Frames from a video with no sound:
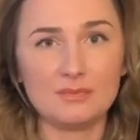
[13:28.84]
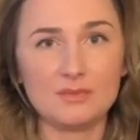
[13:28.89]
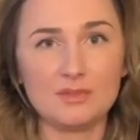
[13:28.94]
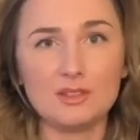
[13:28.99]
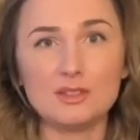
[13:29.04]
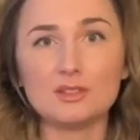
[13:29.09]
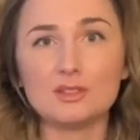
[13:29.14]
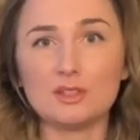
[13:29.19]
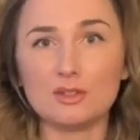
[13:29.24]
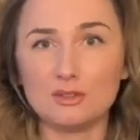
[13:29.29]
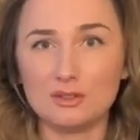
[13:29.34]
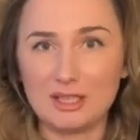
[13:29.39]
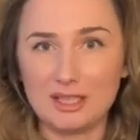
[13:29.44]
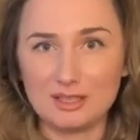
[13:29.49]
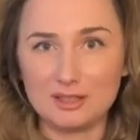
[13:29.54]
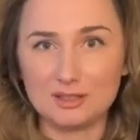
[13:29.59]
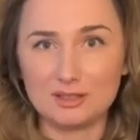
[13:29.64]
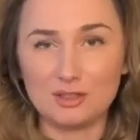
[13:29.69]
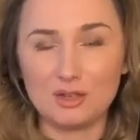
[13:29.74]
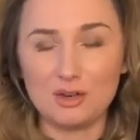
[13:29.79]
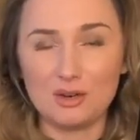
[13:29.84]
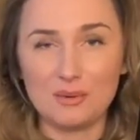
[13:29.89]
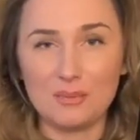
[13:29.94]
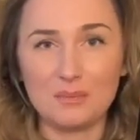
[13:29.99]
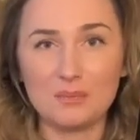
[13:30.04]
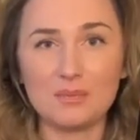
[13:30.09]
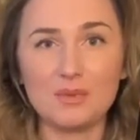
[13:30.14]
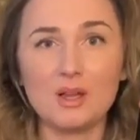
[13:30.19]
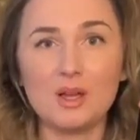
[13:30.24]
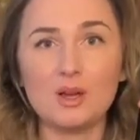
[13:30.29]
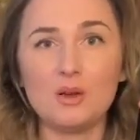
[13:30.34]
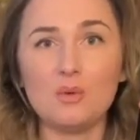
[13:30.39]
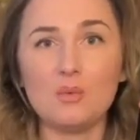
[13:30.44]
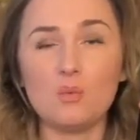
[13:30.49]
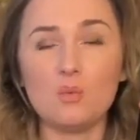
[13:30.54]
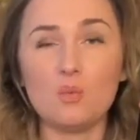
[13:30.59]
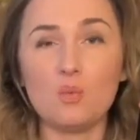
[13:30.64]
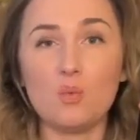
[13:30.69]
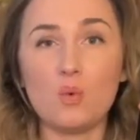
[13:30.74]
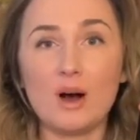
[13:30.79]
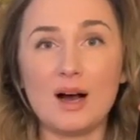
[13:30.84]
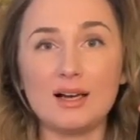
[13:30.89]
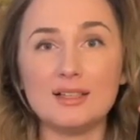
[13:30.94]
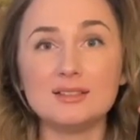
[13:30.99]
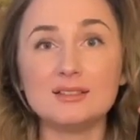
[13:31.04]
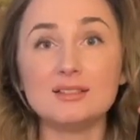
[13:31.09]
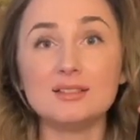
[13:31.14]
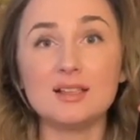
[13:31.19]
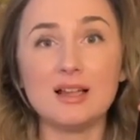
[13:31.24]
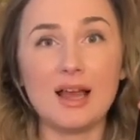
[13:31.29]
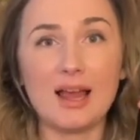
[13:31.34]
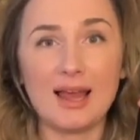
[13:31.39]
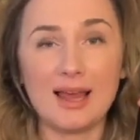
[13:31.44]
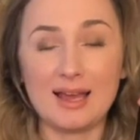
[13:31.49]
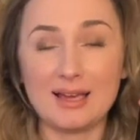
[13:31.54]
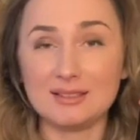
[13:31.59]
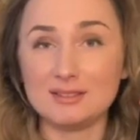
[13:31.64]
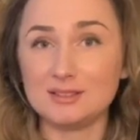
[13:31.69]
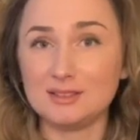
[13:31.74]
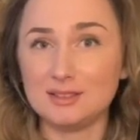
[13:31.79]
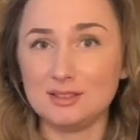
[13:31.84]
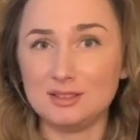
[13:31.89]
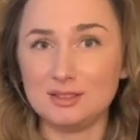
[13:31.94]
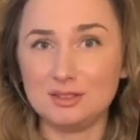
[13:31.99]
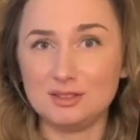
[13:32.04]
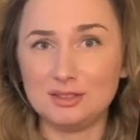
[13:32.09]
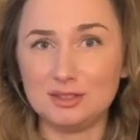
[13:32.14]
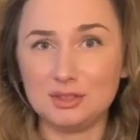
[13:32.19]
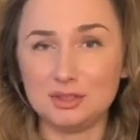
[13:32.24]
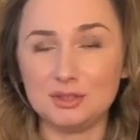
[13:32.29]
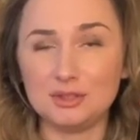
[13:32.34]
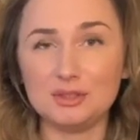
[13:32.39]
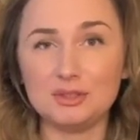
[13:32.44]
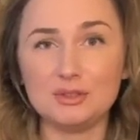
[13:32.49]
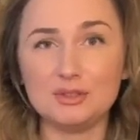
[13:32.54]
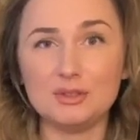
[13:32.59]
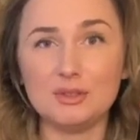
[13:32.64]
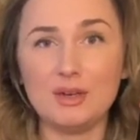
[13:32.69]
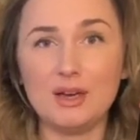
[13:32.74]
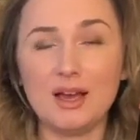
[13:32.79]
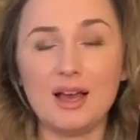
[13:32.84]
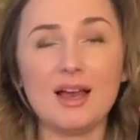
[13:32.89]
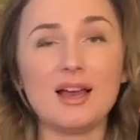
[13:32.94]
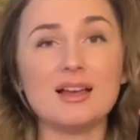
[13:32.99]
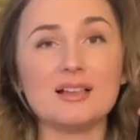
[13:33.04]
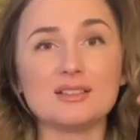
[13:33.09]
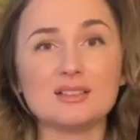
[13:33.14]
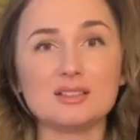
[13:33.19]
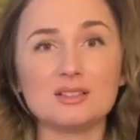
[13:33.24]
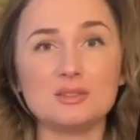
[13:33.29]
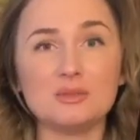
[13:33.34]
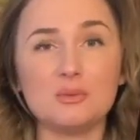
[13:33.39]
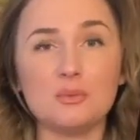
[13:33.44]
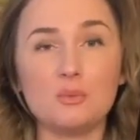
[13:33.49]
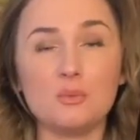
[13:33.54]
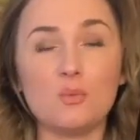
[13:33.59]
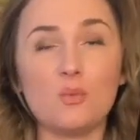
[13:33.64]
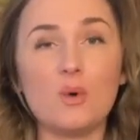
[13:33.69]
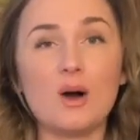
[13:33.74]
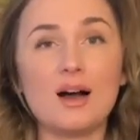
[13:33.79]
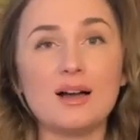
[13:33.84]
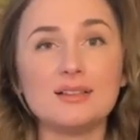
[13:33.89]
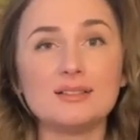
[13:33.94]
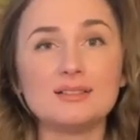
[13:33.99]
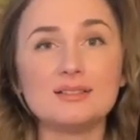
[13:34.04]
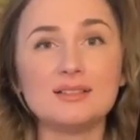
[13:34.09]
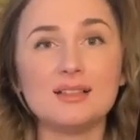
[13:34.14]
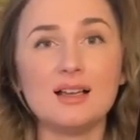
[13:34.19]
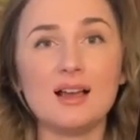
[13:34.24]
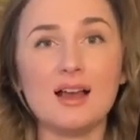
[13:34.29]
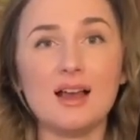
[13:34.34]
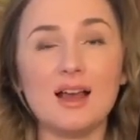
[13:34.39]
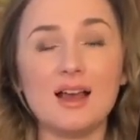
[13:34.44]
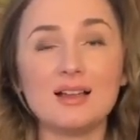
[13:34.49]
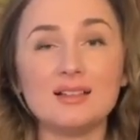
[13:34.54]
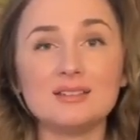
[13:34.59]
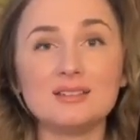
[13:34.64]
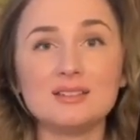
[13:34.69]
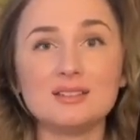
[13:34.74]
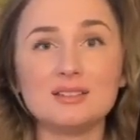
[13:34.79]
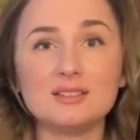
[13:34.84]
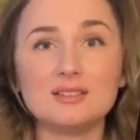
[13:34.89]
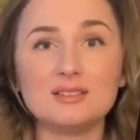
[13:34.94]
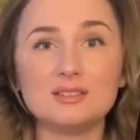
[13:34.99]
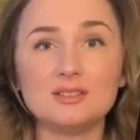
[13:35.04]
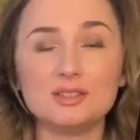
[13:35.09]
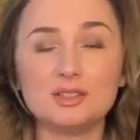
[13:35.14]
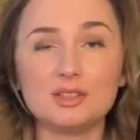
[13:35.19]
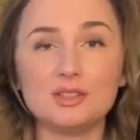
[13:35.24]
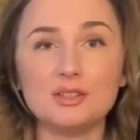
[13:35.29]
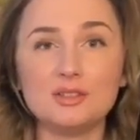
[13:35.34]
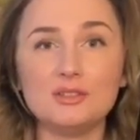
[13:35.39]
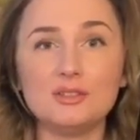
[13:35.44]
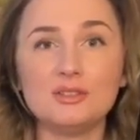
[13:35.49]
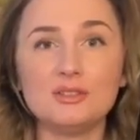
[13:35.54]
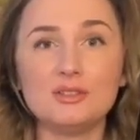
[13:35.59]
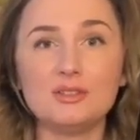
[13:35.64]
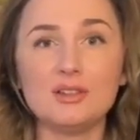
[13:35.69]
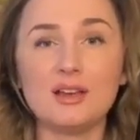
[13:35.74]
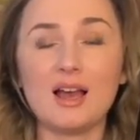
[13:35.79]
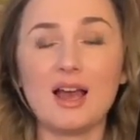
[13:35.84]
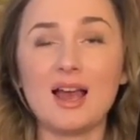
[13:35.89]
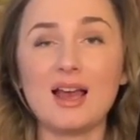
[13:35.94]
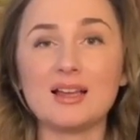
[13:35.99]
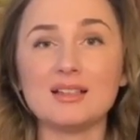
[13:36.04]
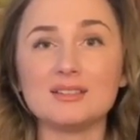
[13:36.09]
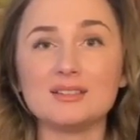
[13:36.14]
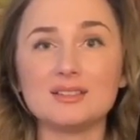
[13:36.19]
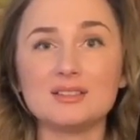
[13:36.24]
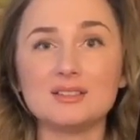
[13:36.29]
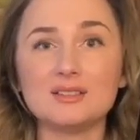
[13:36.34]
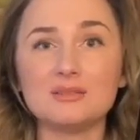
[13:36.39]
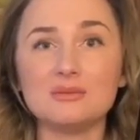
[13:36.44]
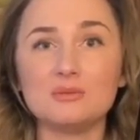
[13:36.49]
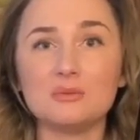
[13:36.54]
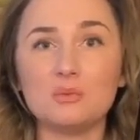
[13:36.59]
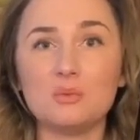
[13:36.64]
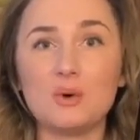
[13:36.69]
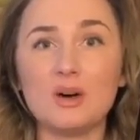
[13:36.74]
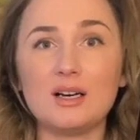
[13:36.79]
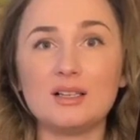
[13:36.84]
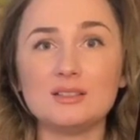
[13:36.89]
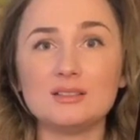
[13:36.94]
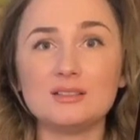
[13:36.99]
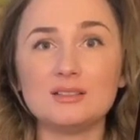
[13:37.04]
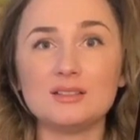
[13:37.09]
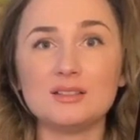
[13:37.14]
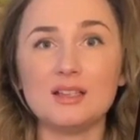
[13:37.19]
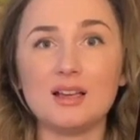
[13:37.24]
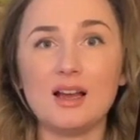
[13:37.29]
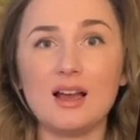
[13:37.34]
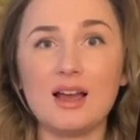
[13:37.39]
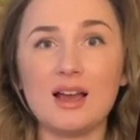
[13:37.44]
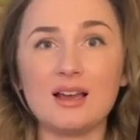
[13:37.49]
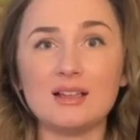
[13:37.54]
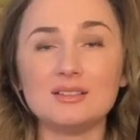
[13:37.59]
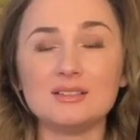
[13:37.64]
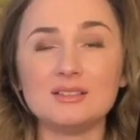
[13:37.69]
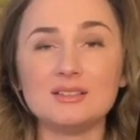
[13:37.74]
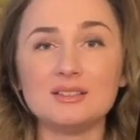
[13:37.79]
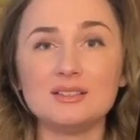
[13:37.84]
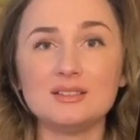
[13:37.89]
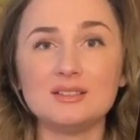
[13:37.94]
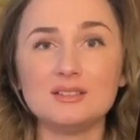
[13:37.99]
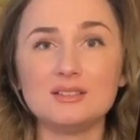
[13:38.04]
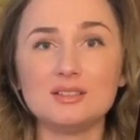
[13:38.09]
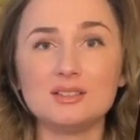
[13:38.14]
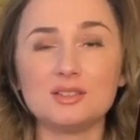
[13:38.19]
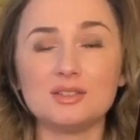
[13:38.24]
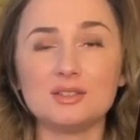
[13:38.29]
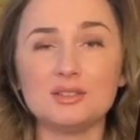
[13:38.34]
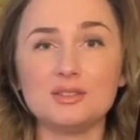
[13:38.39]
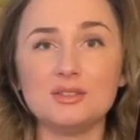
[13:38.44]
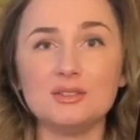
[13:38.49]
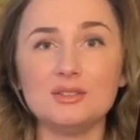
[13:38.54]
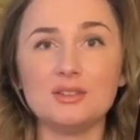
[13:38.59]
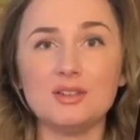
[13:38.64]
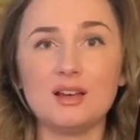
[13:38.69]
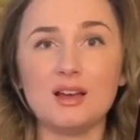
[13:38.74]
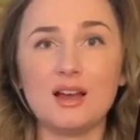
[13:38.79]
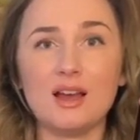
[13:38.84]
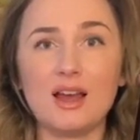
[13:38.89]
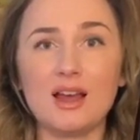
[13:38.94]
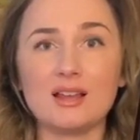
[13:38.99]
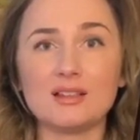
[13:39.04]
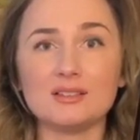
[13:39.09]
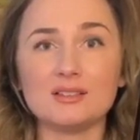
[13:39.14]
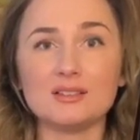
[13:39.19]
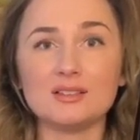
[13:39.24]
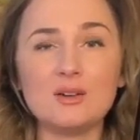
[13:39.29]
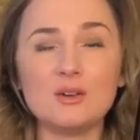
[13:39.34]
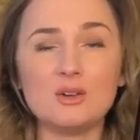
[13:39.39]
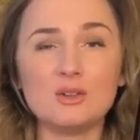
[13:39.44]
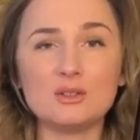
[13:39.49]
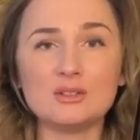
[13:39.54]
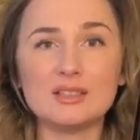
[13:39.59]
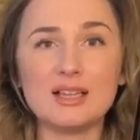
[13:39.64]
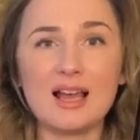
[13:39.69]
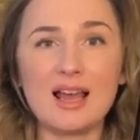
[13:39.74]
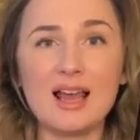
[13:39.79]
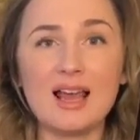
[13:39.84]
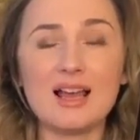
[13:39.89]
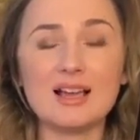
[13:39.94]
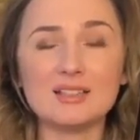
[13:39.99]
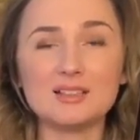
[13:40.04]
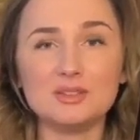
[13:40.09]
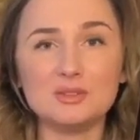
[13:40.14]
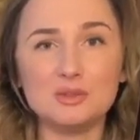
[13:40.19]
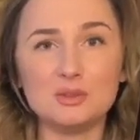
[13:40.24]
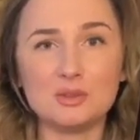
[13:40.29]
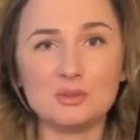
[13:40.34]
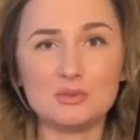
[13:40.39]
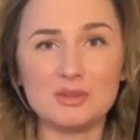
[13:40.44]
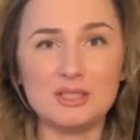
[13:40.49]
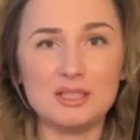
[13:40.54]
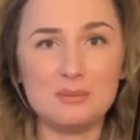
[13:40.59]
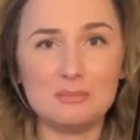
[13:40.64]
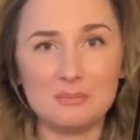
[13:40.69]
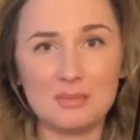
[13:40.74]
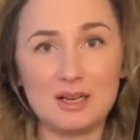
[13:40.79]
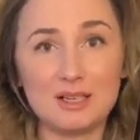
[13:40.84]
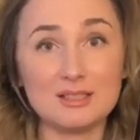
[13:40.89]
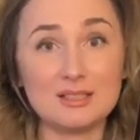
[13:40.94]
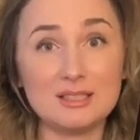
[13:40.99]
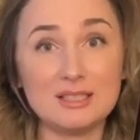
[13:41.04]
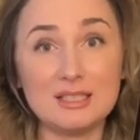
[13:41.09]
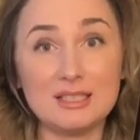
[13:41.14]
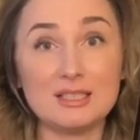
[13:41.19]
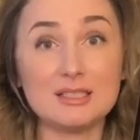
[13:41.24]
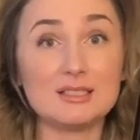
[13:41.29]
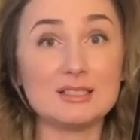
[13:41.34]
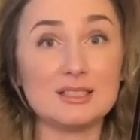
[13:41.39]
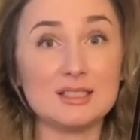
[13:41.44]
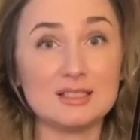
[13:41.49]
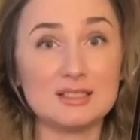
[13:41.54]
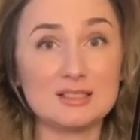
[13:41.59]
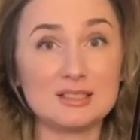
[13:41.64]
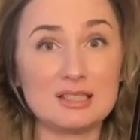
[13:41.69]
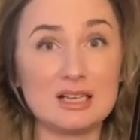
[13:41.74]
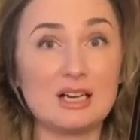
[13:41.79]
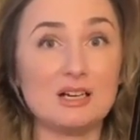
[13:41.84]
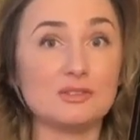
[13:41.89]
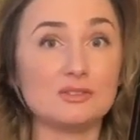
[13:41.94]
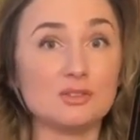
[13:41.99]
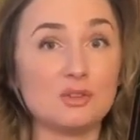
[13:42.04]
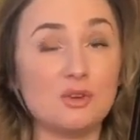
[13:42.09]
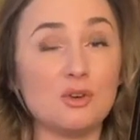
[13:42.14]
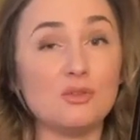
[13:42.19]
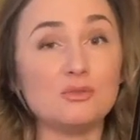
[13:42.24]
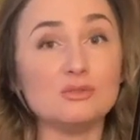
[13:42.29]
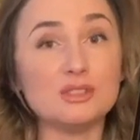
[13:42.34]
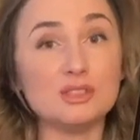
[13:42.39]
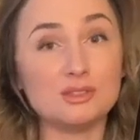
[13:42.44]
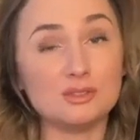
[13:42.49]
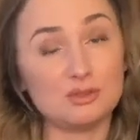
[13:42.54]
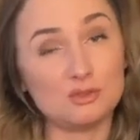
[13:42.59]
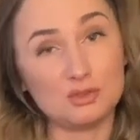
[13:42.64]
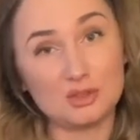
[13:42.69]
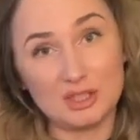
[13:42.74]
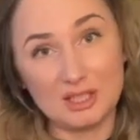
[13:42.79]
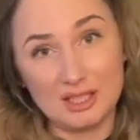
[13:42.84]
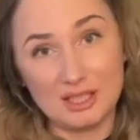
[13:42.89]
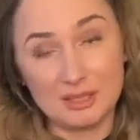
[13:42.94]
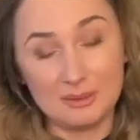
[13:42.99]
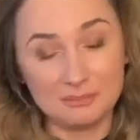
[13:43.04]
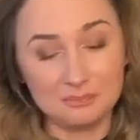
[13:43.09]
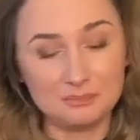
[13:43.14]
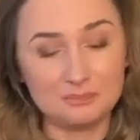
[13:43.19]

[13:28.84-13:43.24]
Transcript: So let's go. 1 and 2 and 1 and 2 and 1 and 2 and. On and you already must hear the sound of the note E.